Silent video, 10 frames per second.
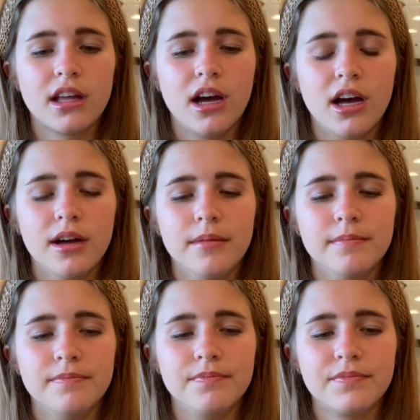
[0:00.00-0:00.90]

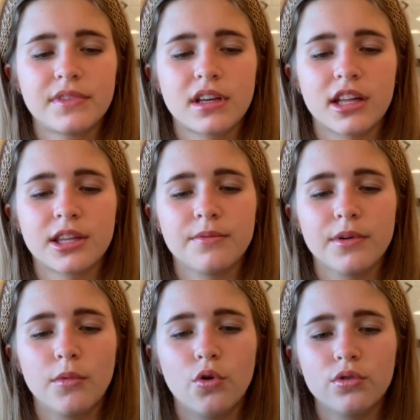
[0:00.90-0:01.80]
um, got them
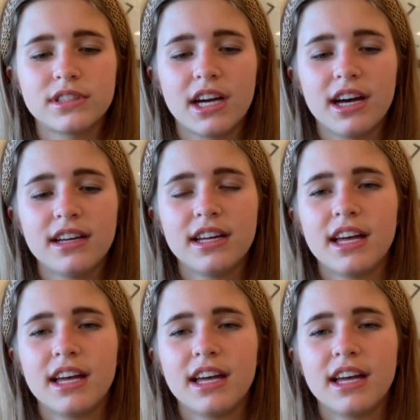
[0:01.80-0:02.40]
from Ulta.